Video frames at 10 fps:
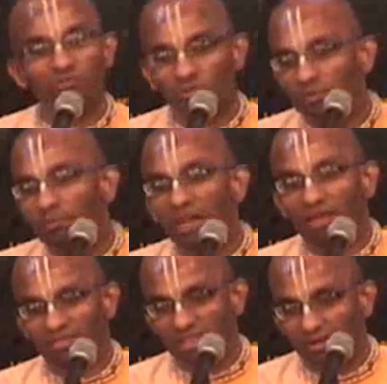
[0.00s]
which people have
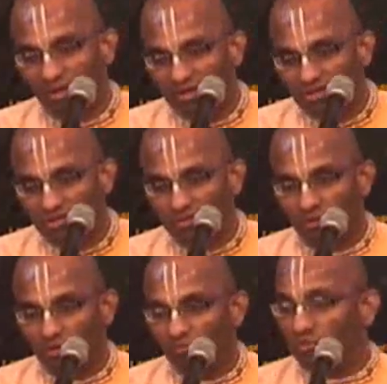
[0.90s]
in their minds,
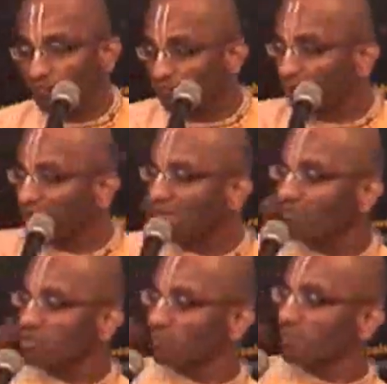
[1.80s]
which bring,
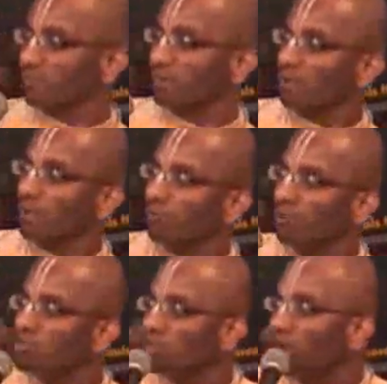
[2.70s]
which,
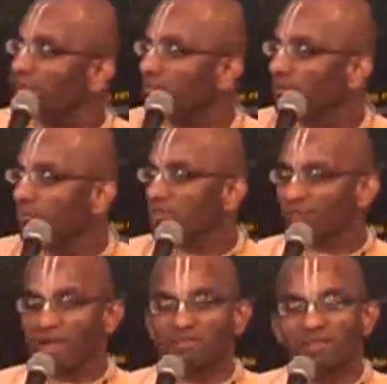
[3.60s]
which come in people's
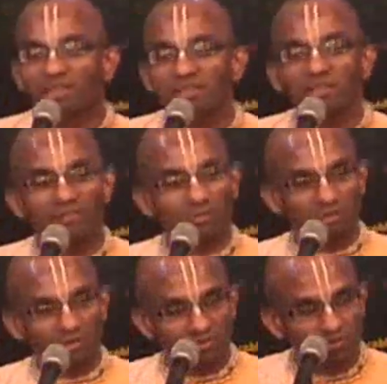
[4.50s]
minds when they hear the
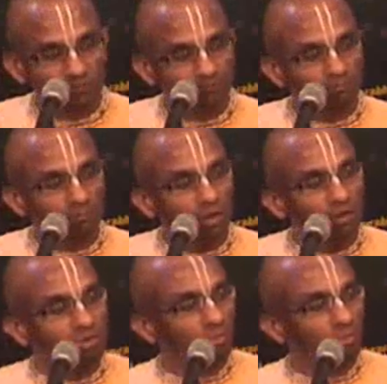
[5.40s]
words. So